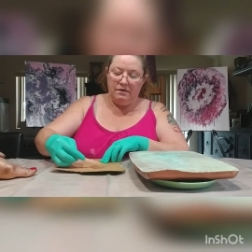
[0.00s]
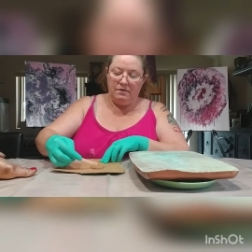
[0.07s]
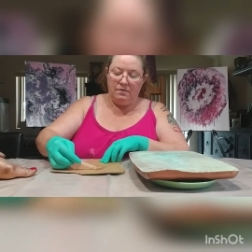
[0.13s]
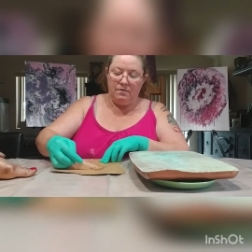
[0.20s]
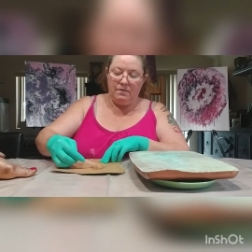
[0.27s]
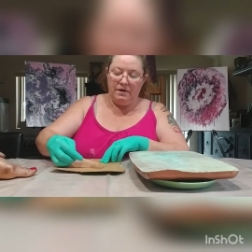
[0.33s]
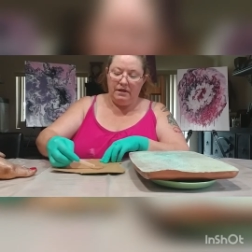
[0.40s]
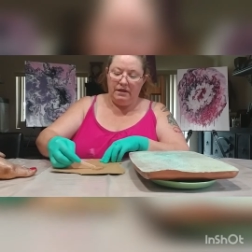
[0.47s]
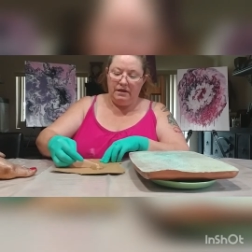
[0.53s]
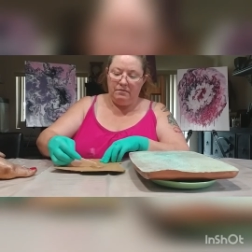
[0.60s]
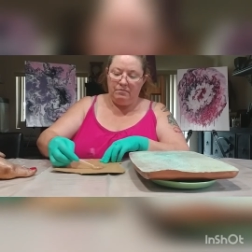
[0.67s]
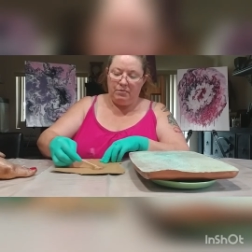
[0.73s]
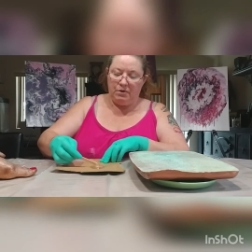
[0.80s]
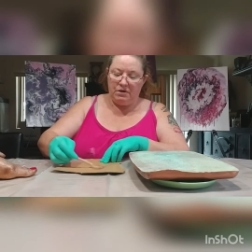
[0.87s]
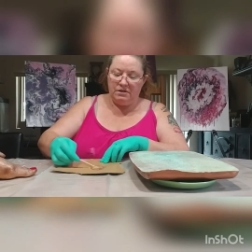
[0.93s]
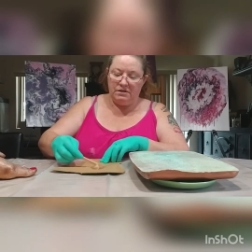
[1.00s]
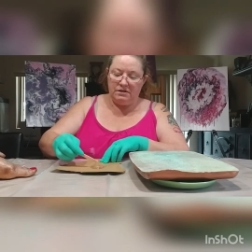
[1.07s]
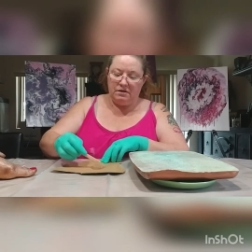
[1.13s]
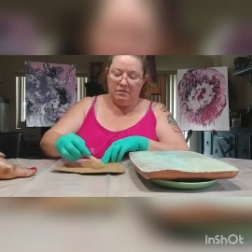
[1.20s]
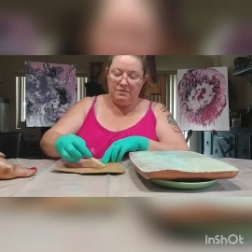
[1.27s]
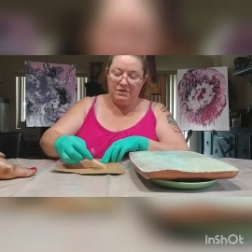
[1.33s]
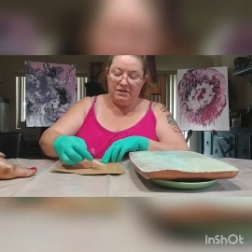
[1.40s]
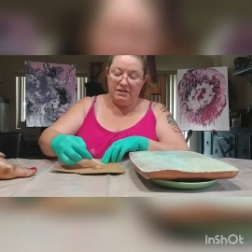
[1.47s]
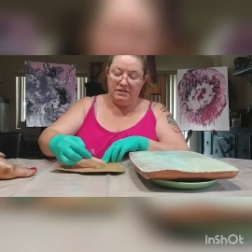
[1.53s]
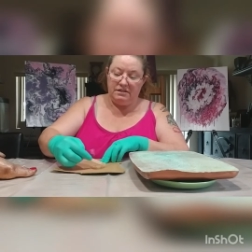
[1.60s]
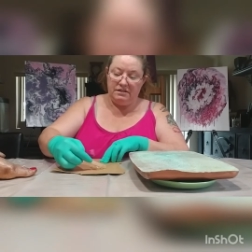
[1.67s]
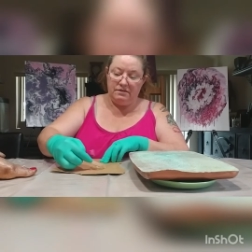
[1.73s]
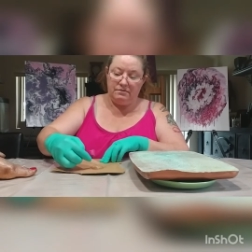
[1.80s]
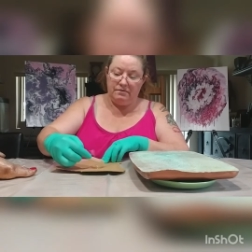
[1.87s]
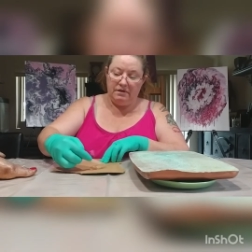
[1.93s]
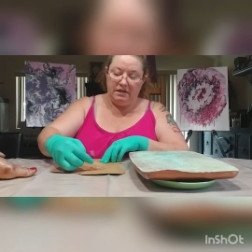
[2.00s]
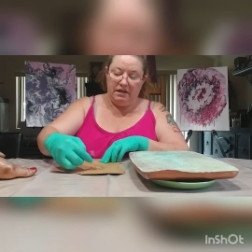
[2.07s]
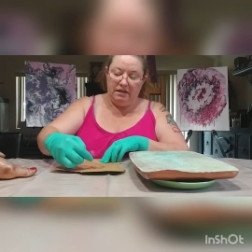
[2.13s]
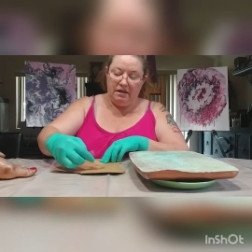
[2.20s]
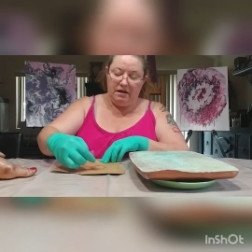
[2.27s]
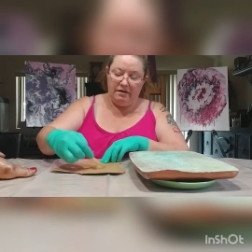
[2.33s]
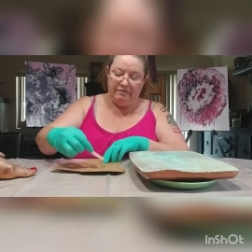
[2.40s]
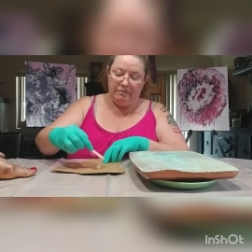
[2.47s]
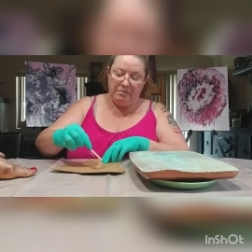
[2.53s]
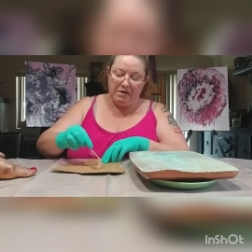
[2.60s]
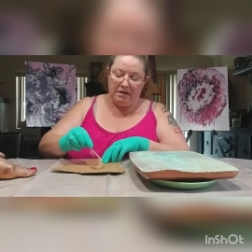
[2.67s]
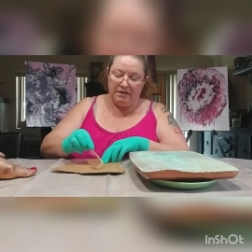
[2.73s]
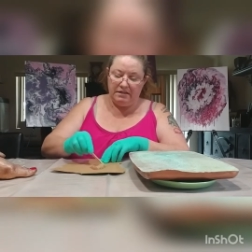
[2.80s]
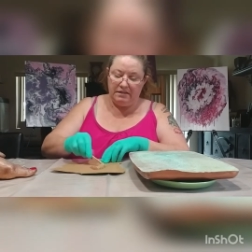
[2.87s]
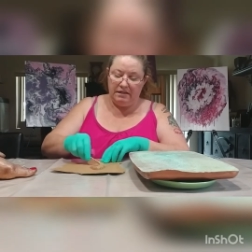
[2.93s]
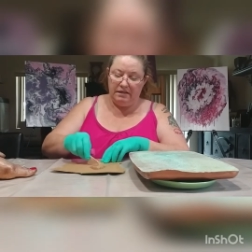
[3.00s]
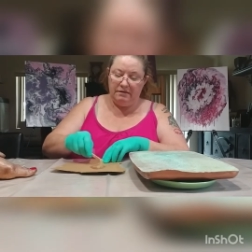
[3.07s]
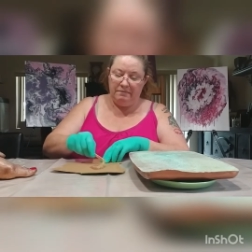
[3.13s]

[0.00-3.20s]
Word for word: really important sculpture. This is really a lot of epoxy.